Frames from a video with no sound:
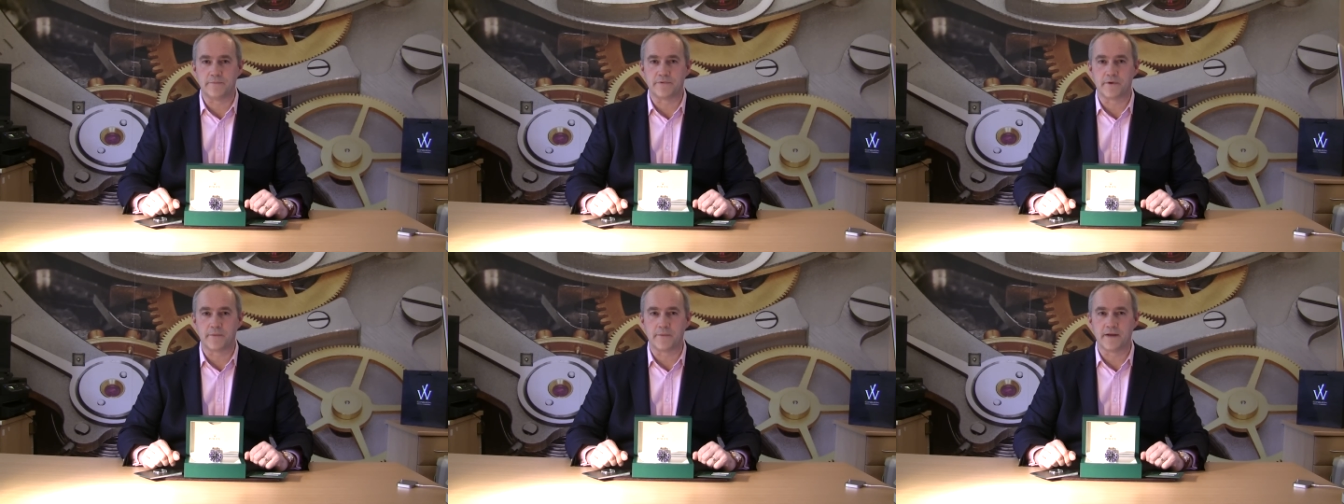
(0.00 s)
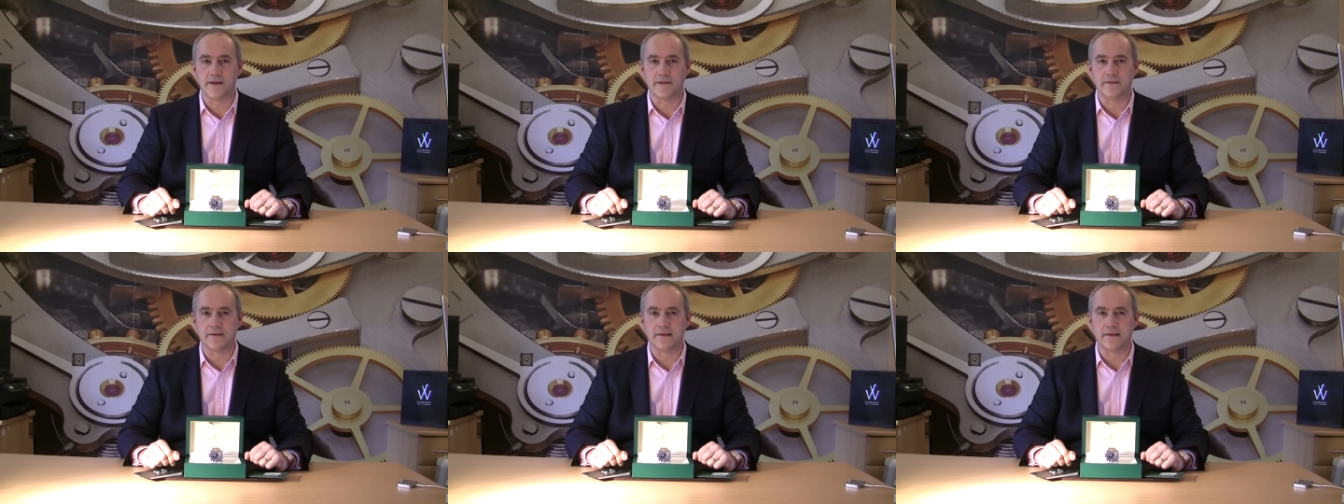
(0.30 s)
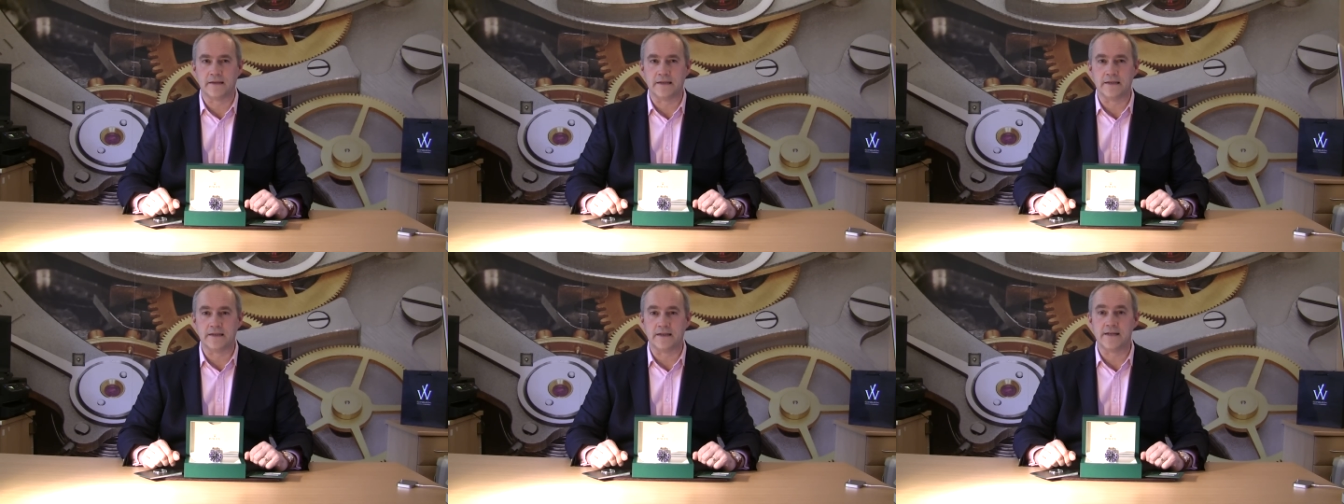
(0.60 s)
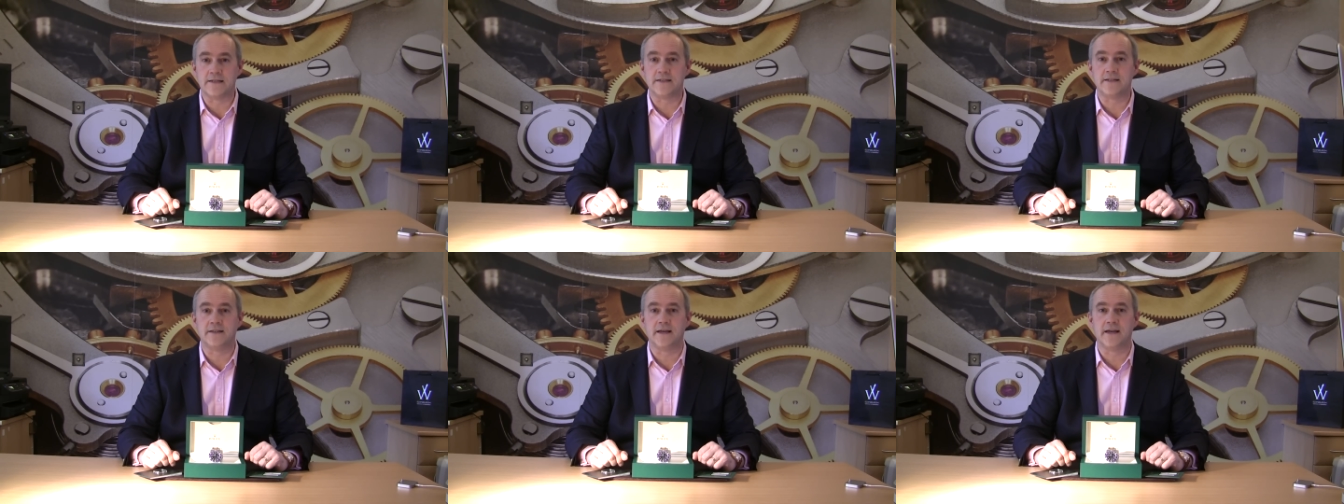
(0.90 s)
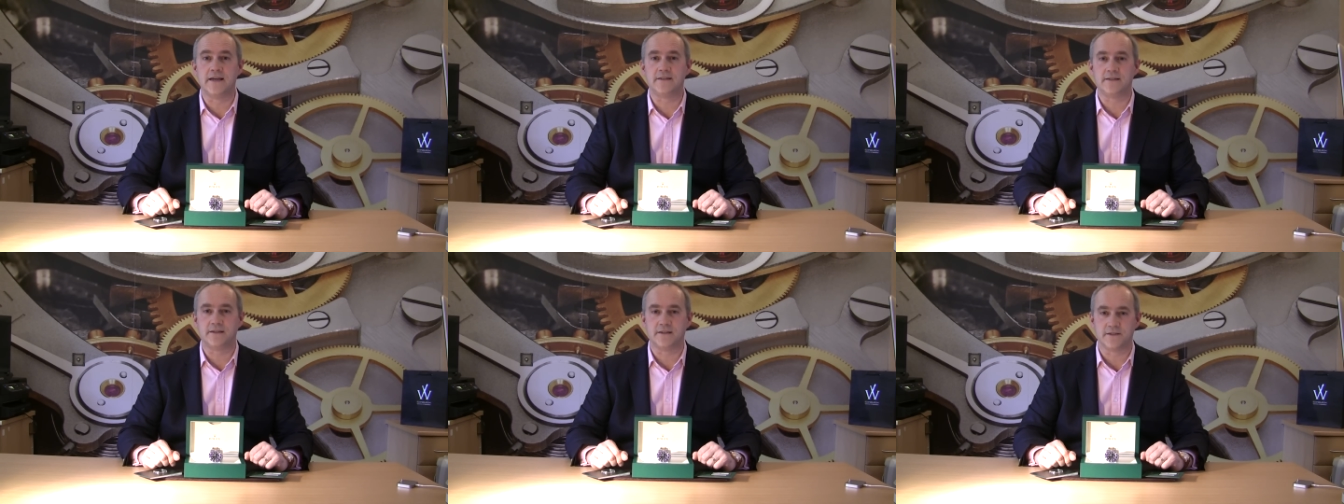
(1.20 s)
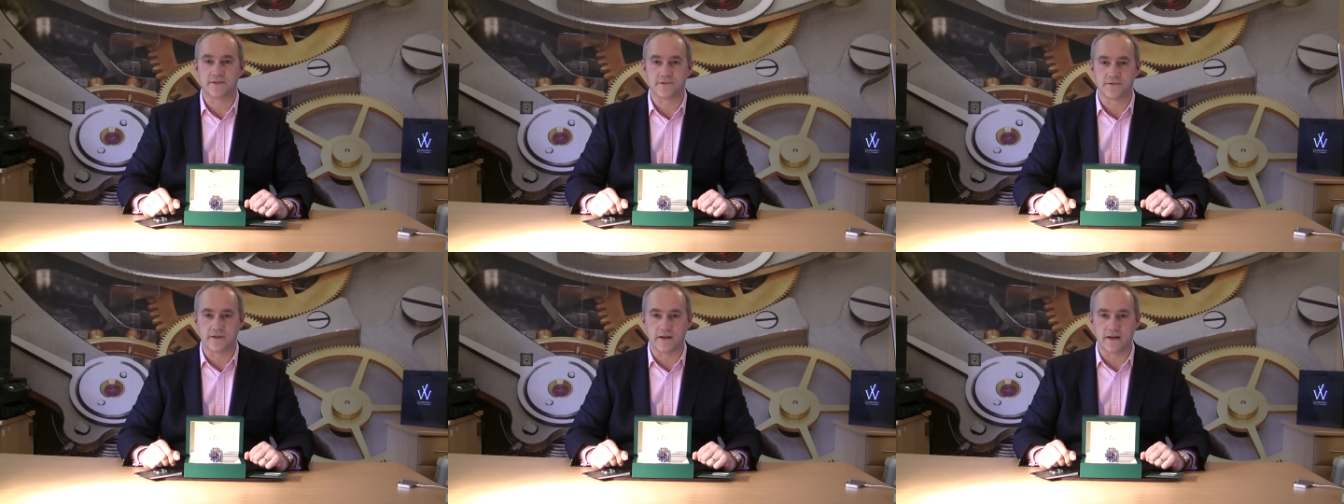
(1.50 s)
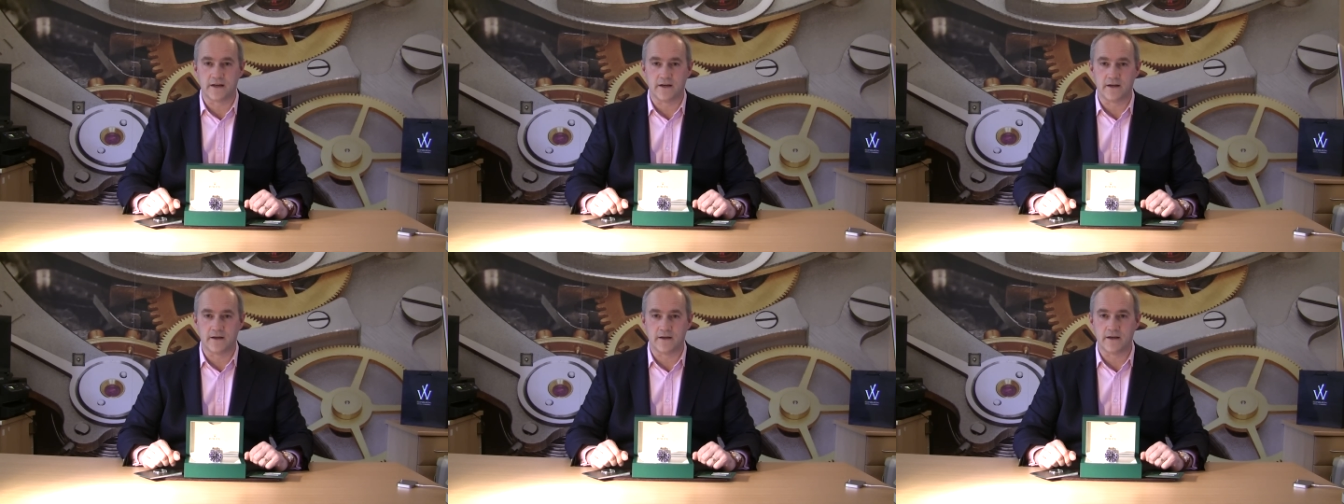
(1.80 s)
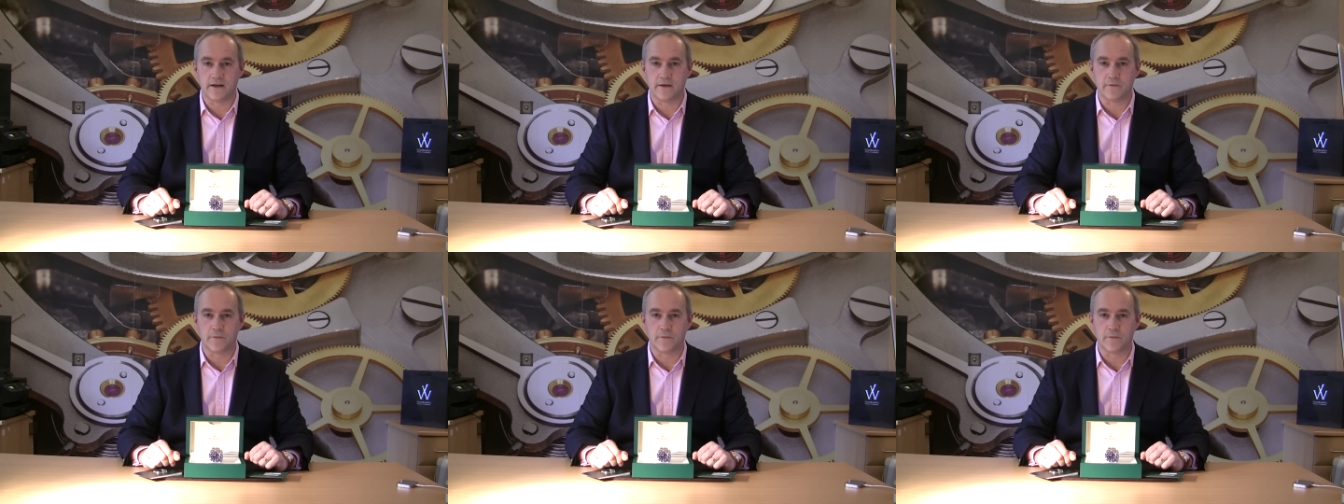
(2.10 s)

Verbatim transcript: probably in the in 1980s uh,